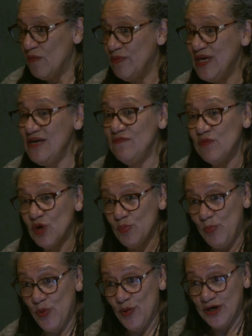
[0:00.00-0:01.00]
We were
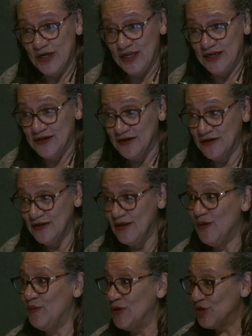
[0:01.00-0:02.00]
born here,
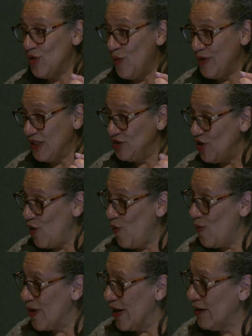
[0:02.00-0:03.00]
we are going
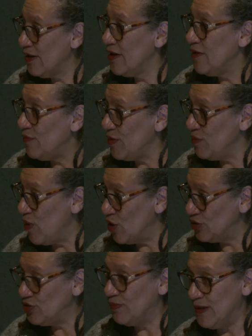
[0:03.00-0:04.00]
nowhere, we
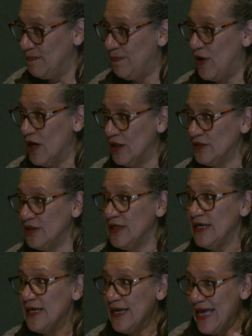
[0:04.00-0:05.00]
want to be part,
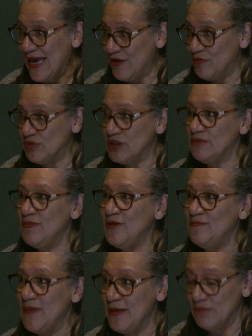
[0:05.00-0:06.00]

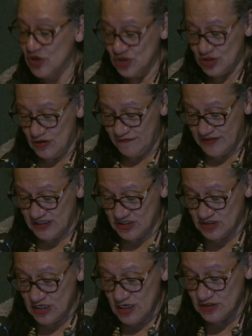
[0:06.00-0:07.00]
equitable members of
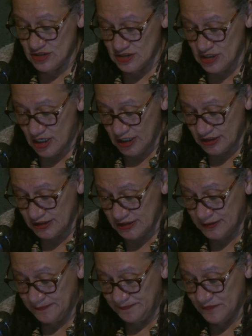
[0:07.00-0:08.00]
this
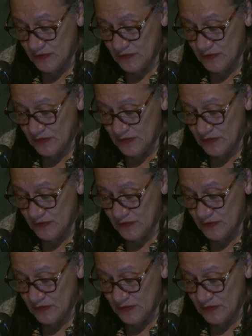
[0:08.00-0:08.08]
society.